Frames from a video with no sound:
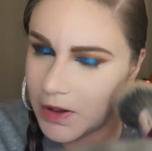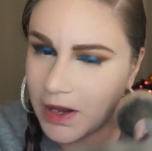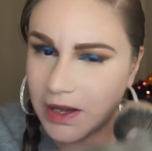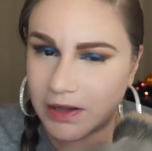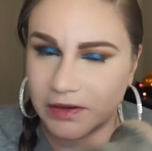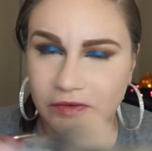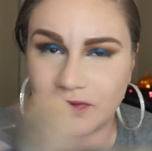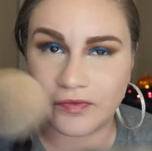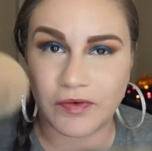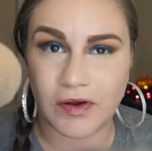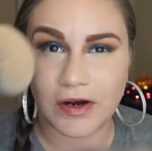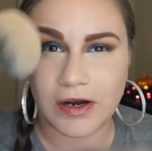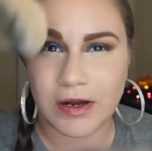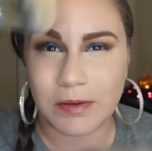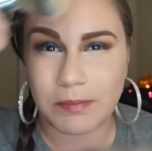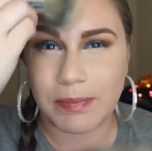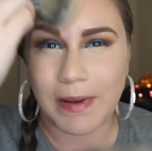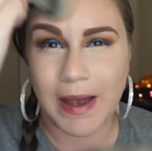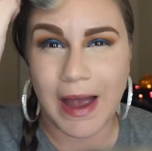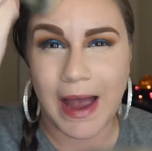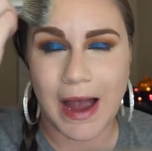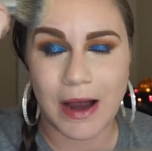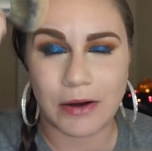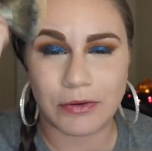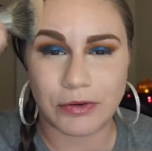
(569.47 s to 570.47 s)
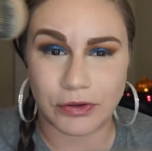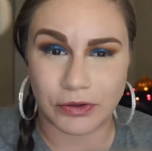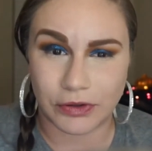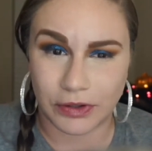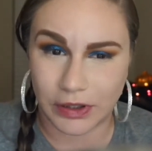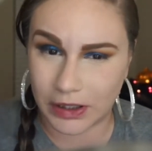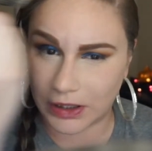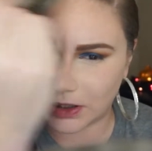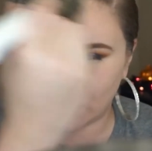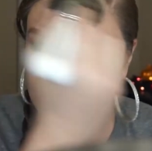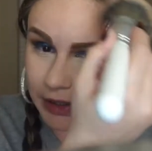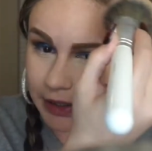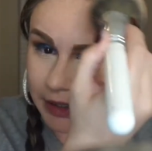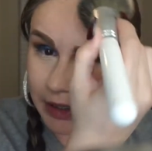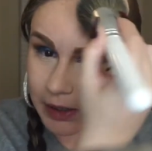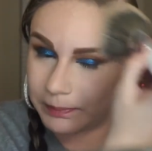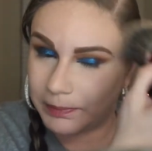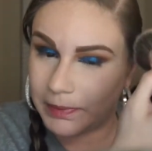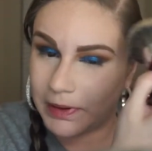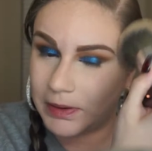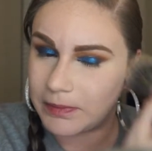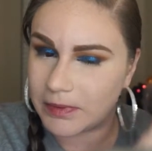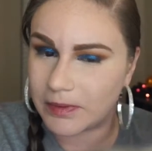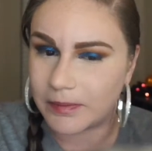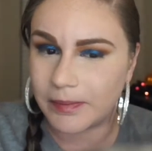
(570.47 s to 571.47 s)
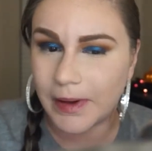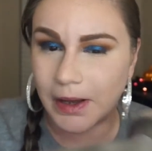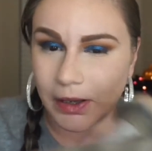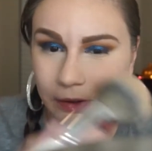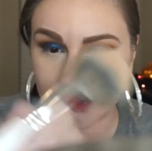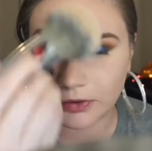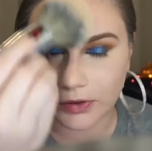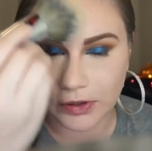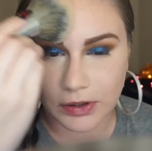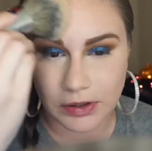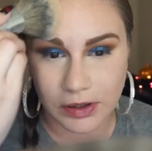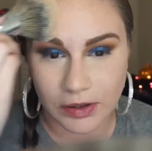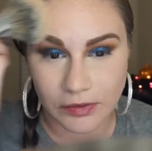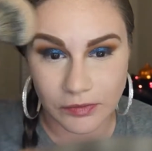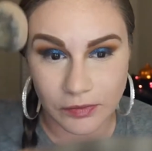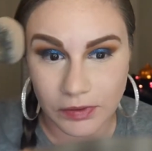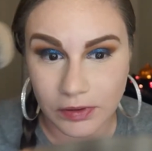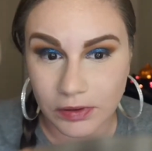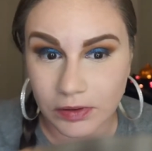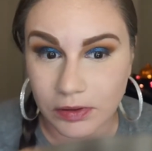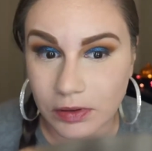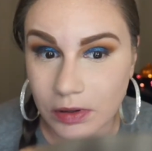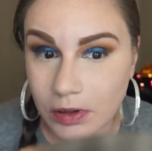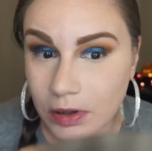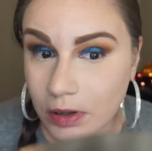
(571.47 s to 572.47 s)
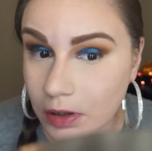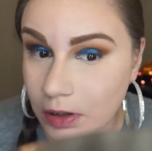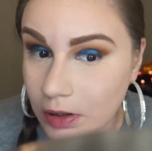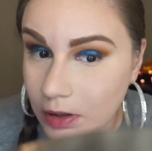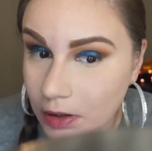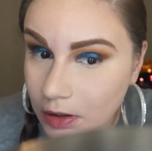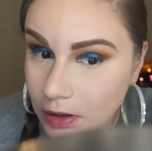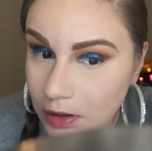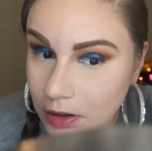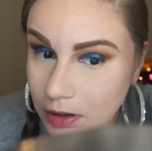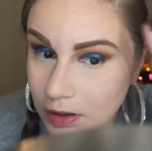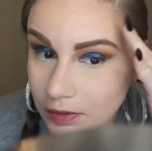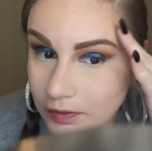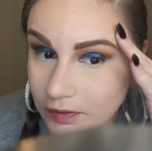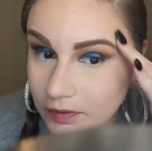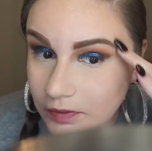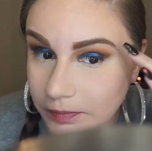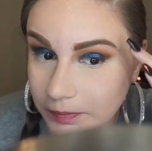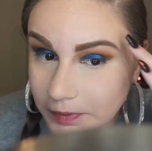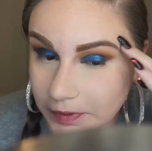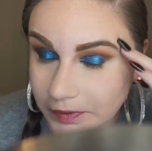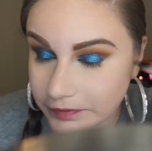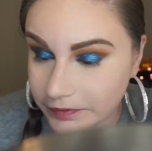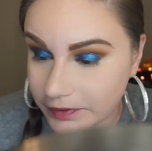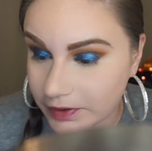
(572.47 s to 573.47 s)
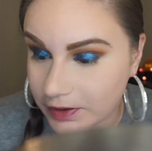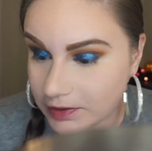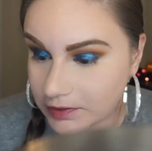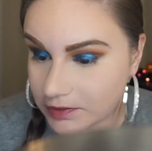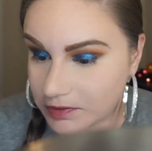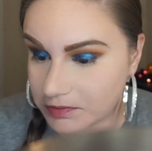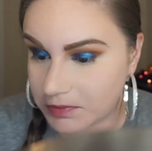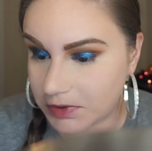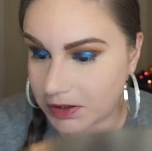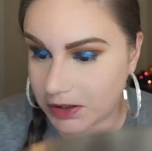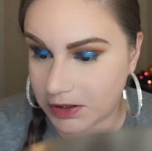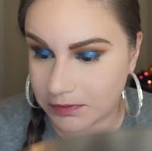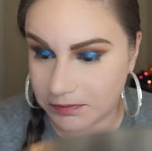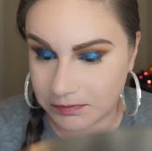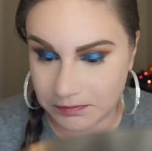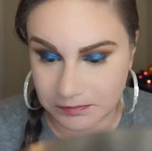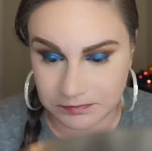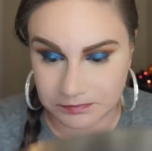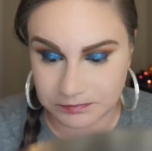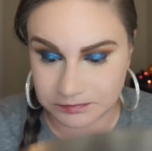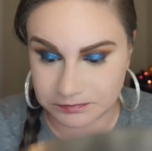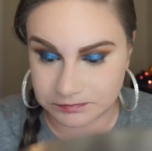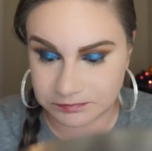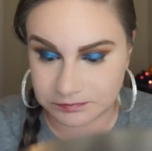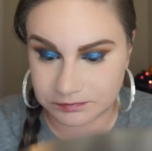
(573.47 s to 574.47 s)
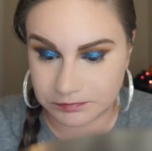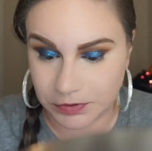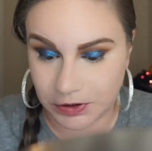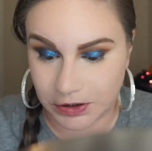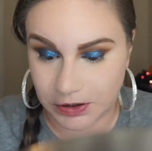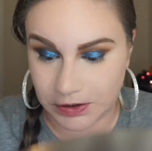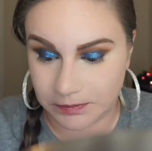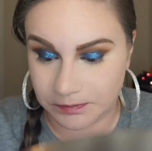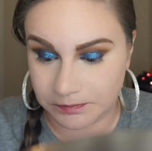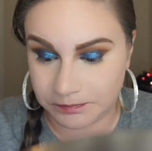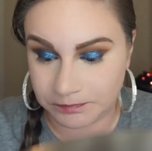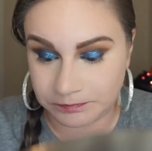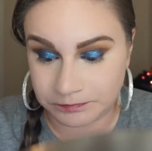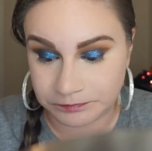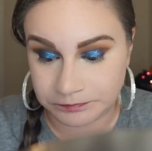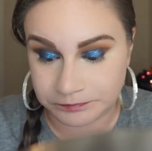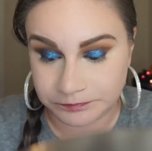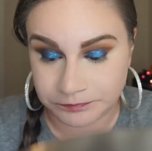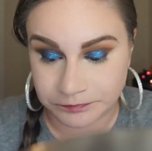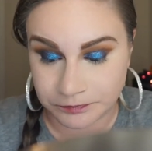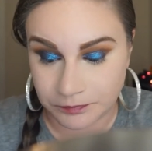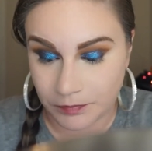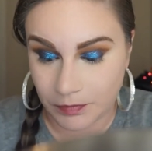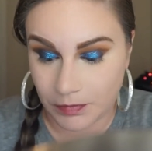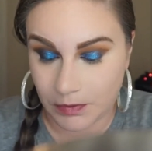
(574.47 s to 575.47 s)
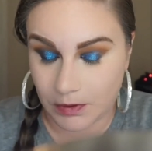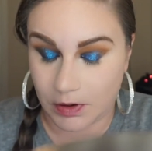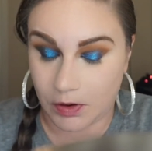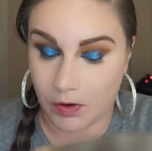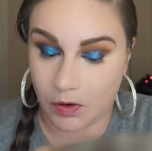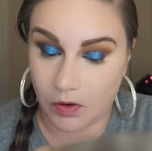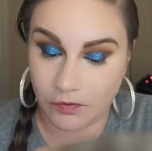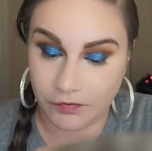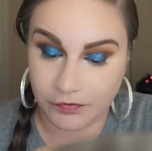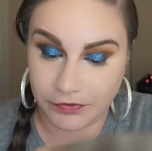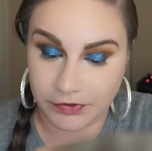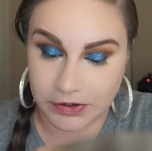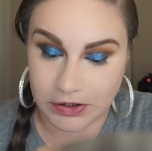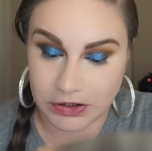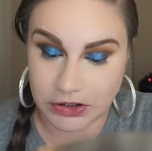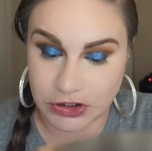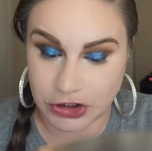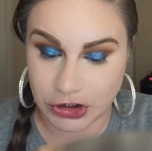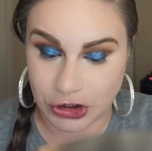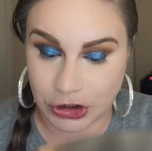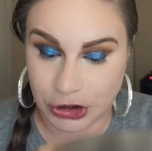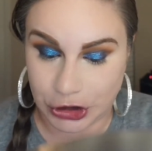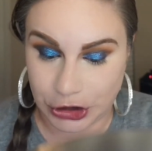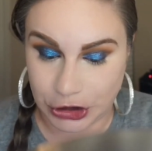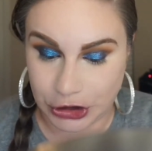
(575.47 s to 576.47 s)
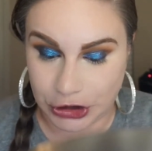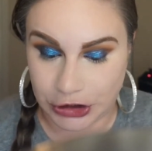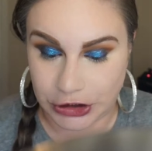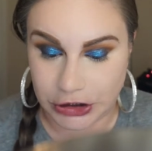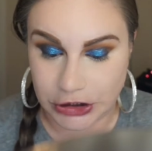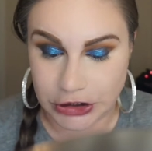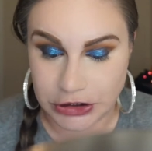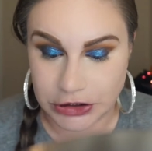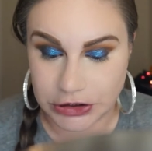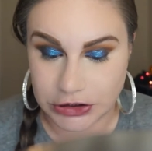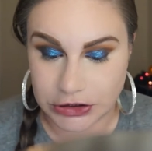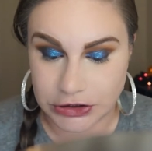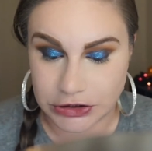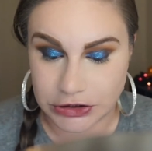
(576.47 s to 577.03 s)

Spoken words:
It's very powdery, like baby powdery. That's what it smells like to me. But hopefully it's good.